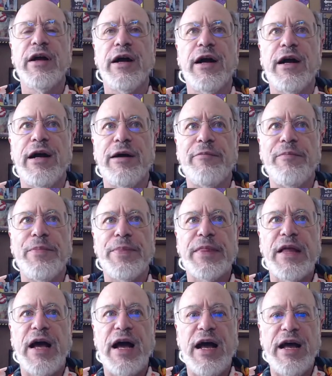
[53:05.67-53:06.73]

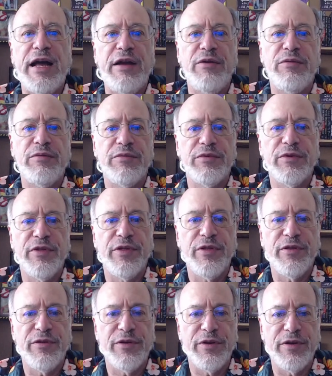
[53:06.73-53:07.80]
I
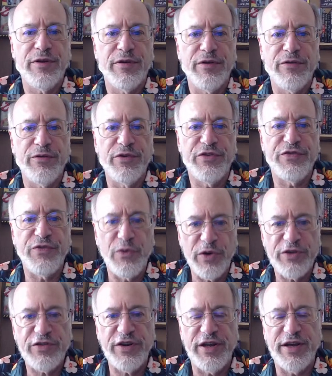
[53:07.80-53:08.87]
was
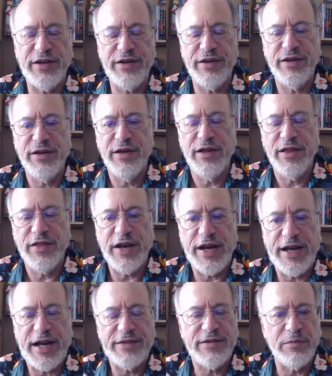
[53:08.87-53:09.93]
fortunate that I
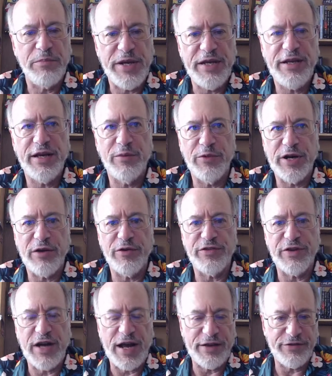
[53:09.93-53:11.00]
got to meet him when I was
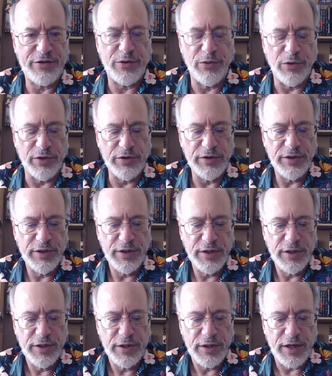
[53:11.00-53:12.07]
in high school.
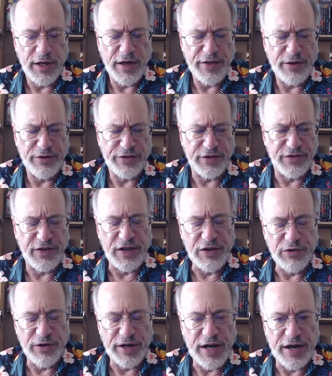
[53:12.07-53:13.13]
I think I was a
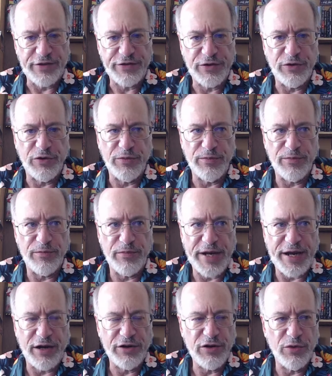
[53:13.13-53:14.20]
senior in high school. My
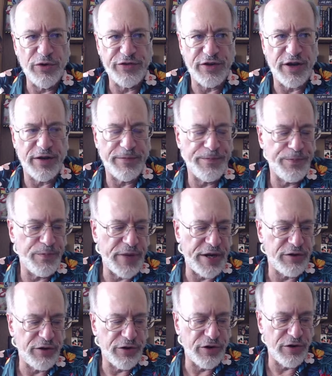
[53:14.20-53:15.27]
uncle
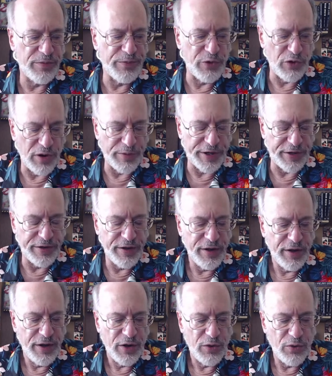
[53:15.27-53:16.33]
Herb Norman
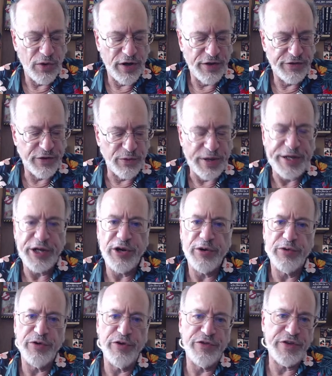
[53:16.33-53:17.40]
was a radio
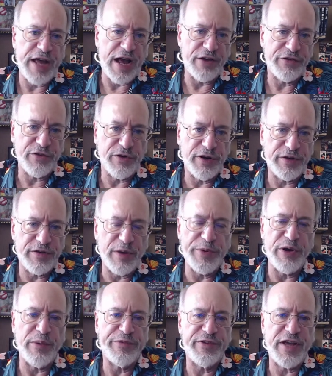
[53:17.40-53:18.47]
newscaster at
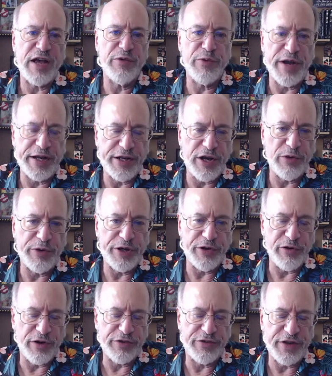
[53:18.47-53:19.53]
WMCA Radio in New
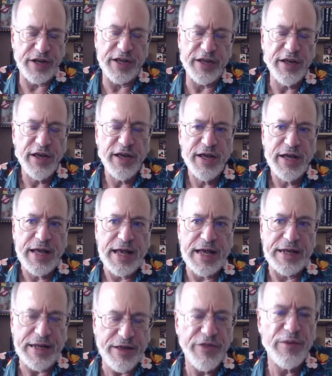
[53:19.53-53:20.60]
York City.
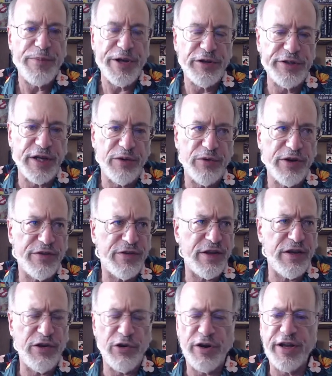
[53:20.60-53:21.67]
And in the building was the
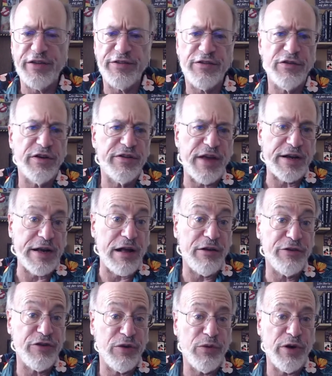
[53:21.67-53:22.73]
New York Institute of
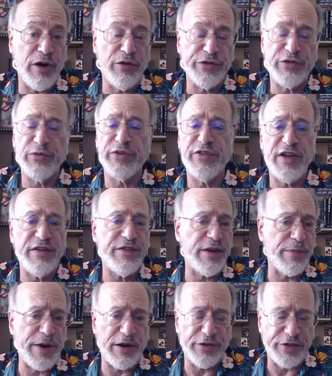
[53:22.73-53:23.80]
Technology, where Holzer was teaching a
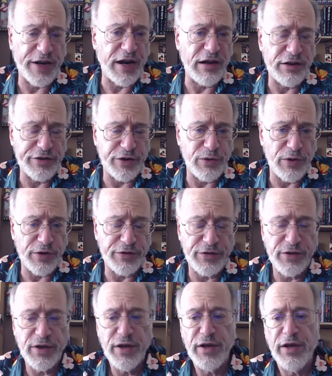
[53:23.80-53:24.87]
parapsychology course.
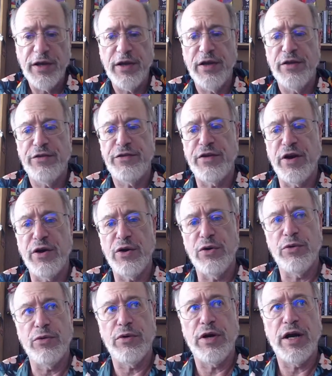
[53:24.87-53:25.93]

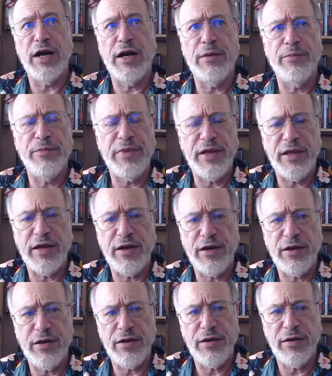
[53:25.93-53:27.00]
So
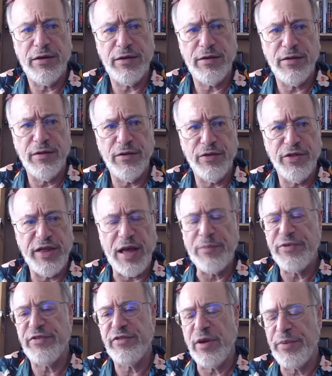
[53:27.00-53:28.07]
the
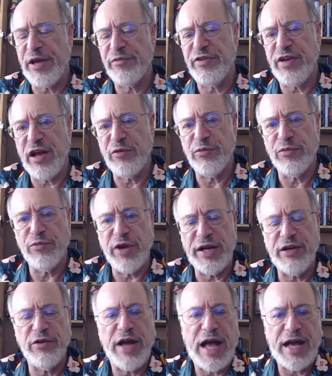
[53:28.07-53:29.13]
WMCA
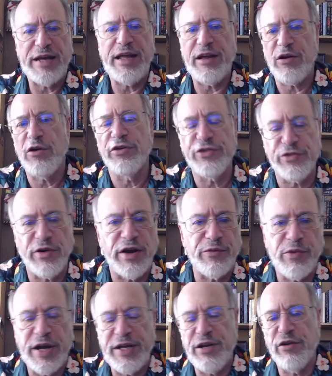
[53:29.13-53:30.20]
Radio had Holzer on
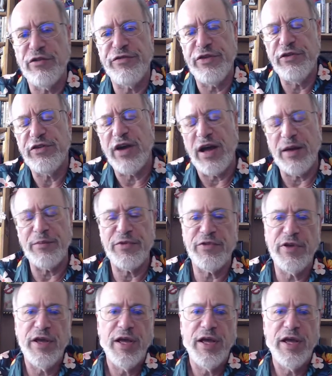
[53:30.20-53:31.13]
radio a few times.